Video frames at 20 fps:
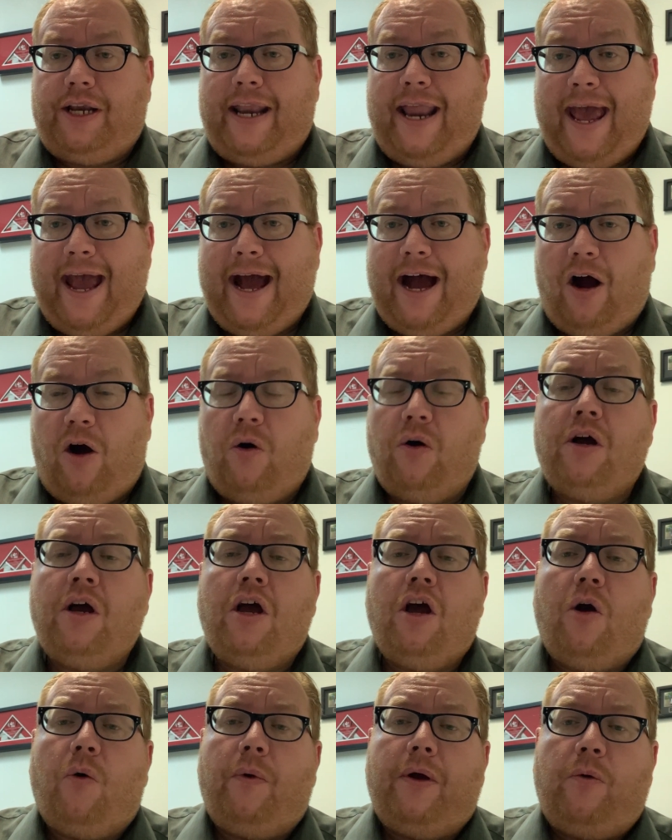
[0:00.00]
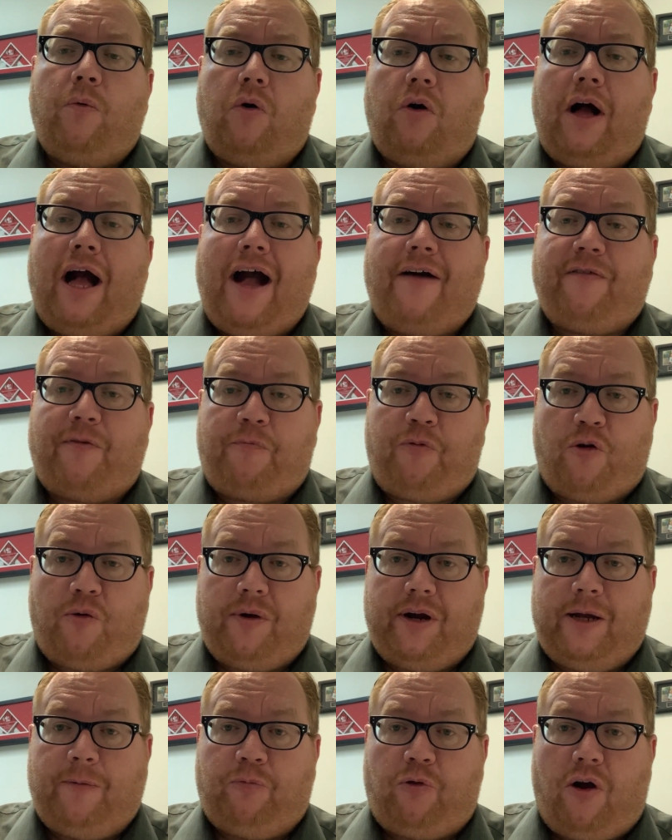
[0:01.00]
Now we will have a
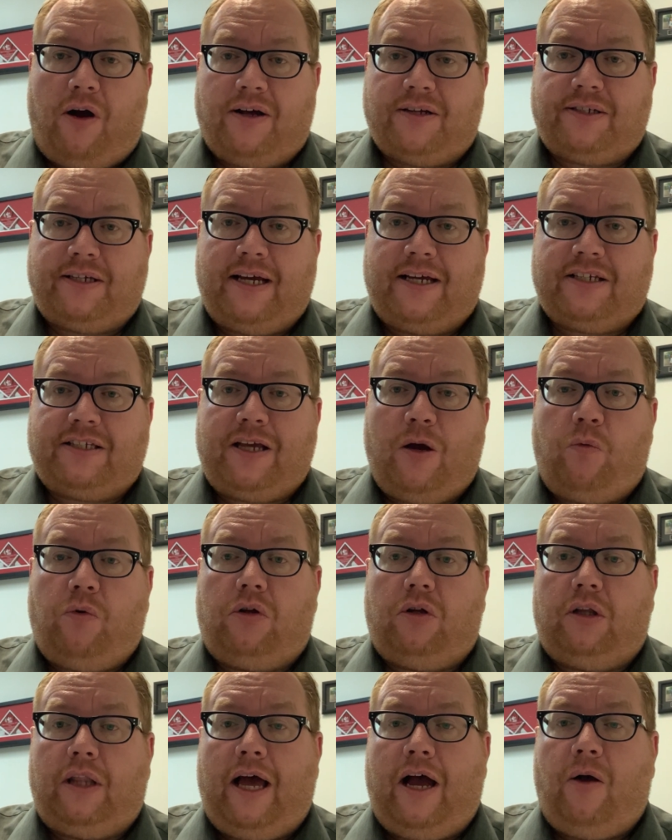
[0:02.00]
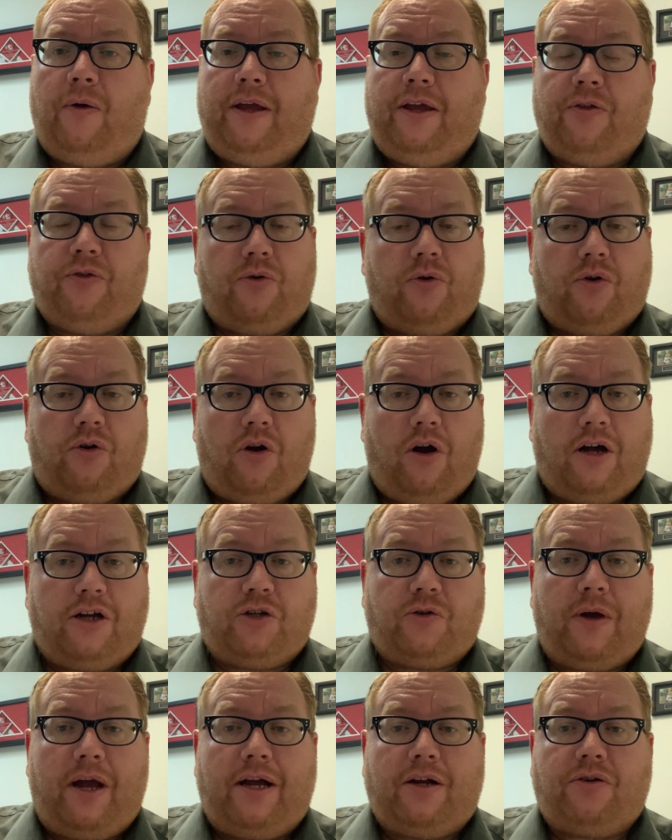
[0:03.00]
permitting process that will allow either
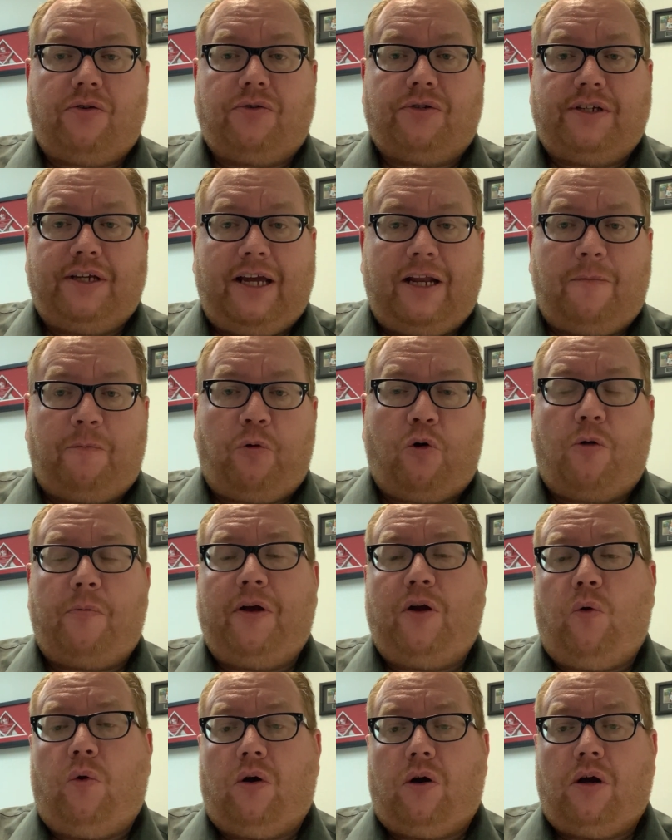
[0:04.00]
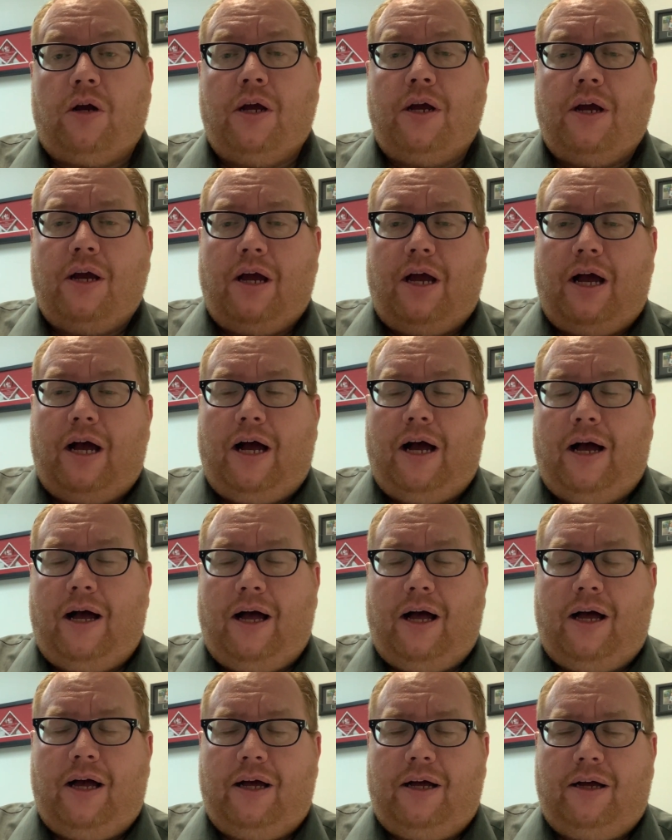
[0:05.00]
contractors to get a permit, or
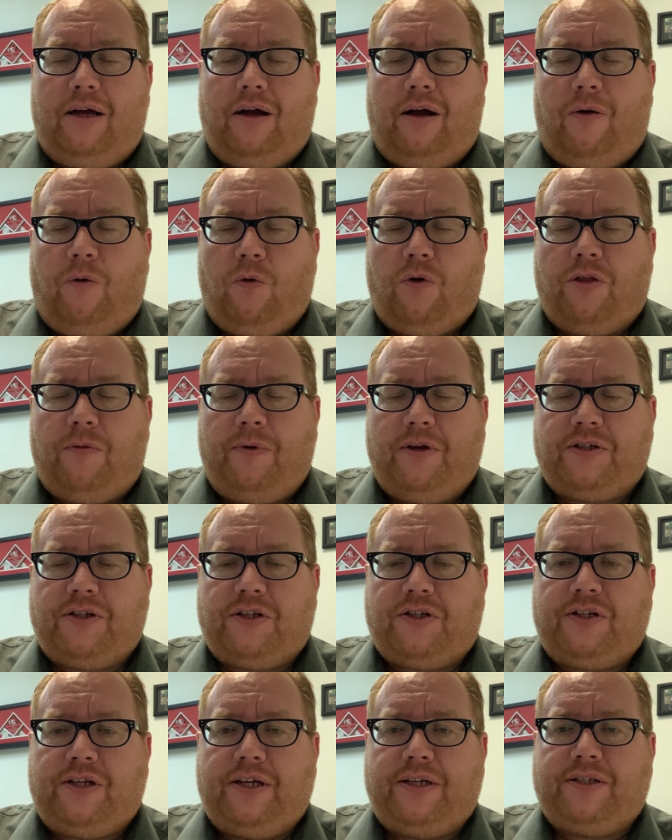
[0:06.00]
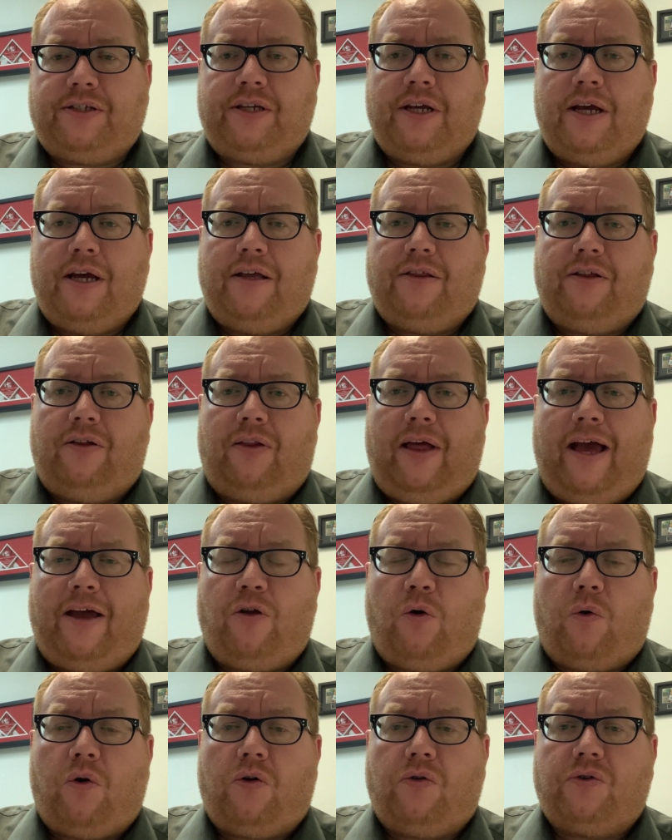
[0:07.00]
the businesses, the
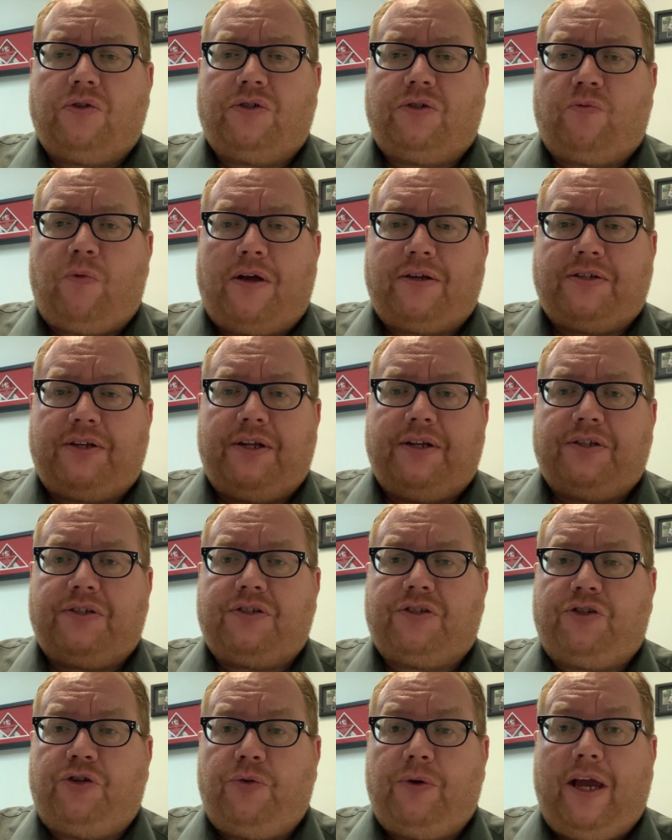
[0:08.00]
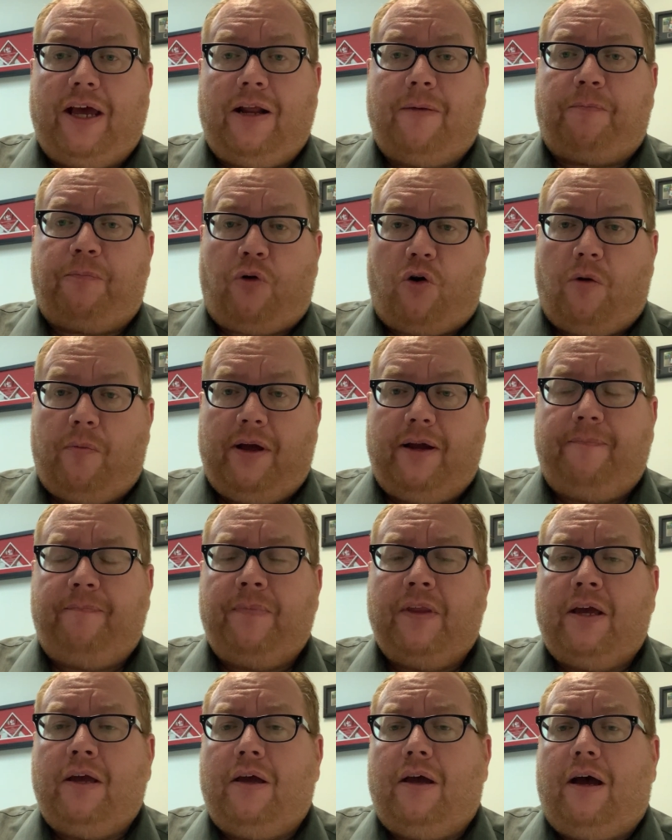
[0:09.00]
landowners, residents to get a permit
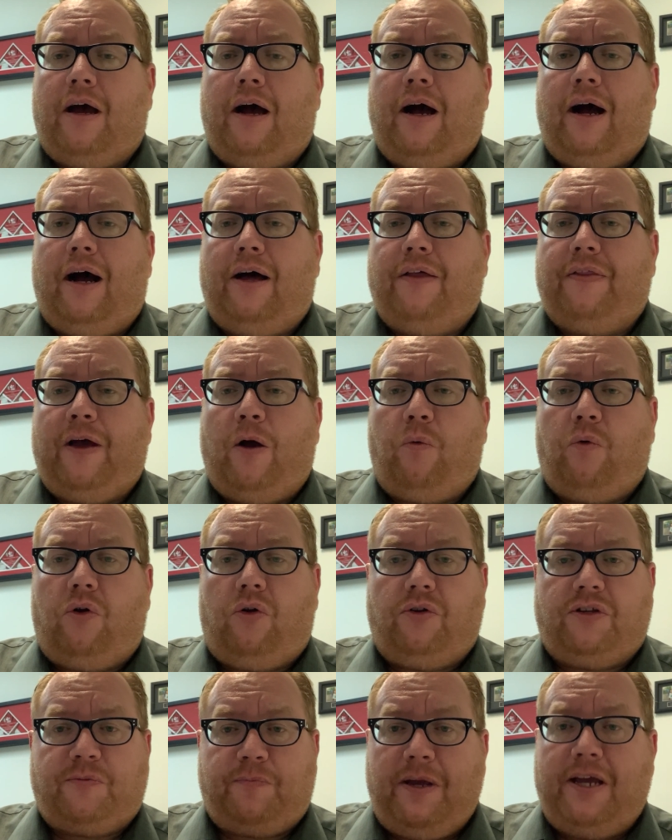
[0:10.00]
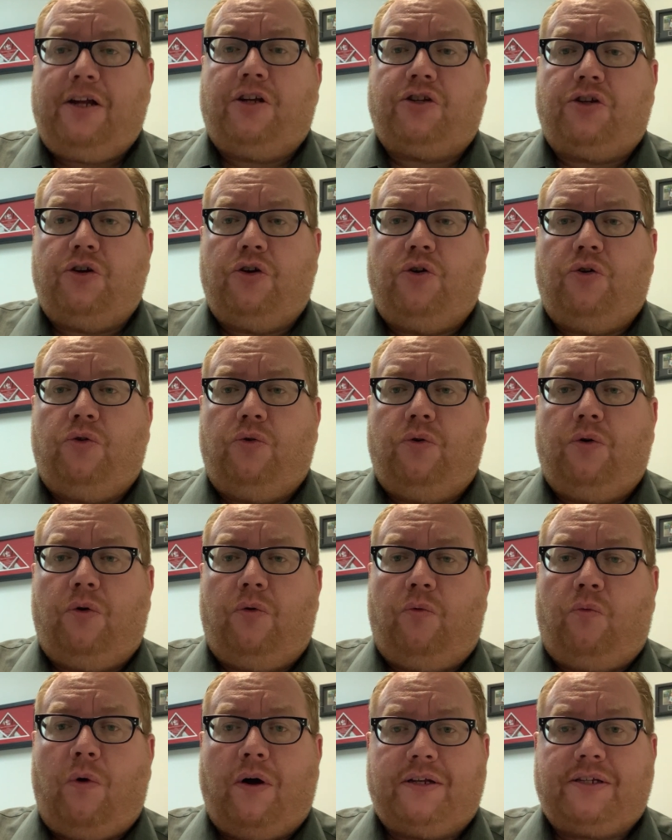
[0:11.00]
that will speak to
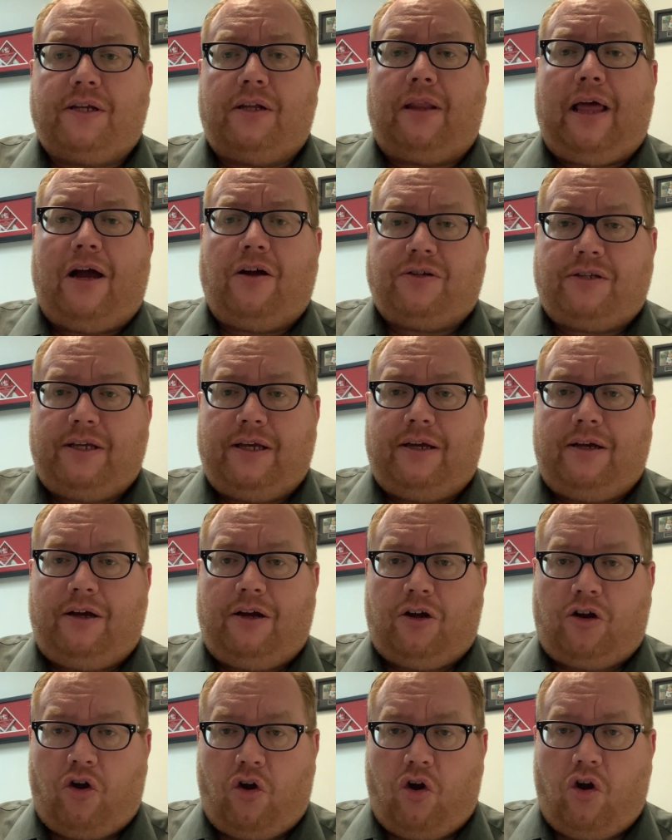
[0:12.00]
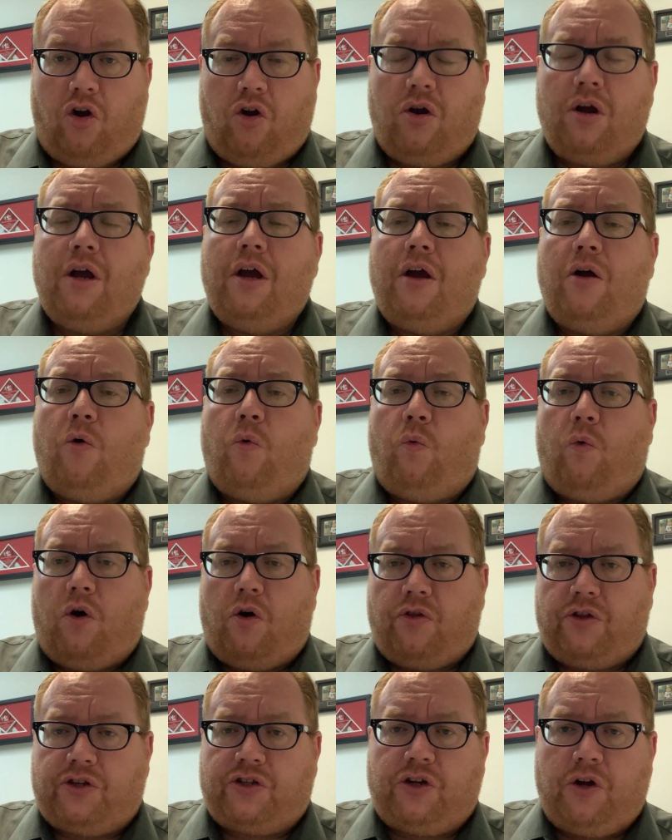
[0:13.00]
what's allowed to occur, where
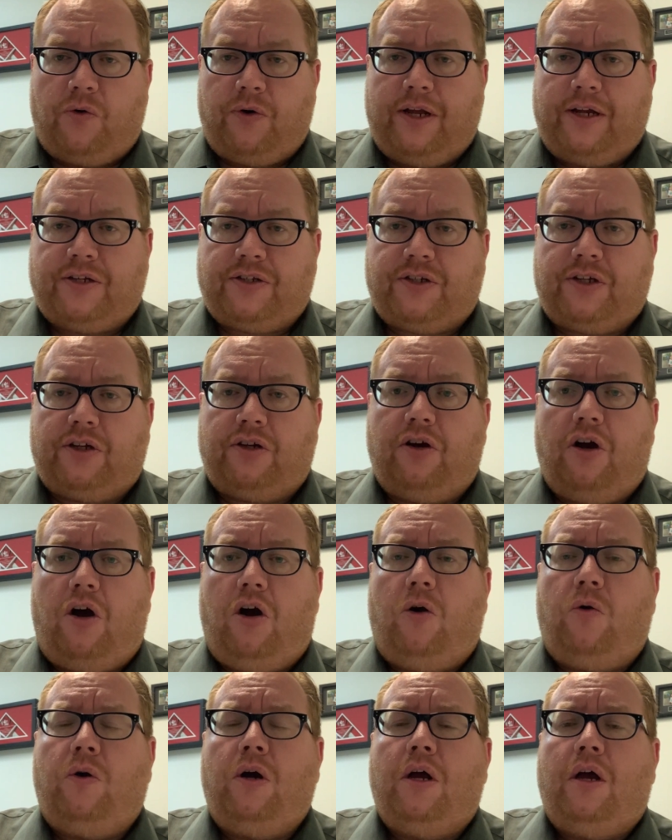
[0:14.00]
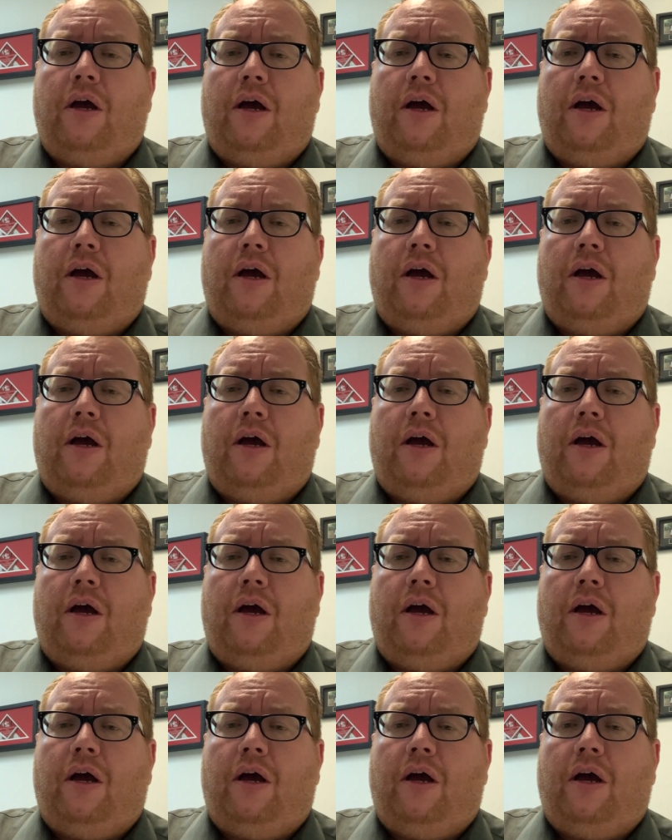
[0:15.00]
the snow needs to go,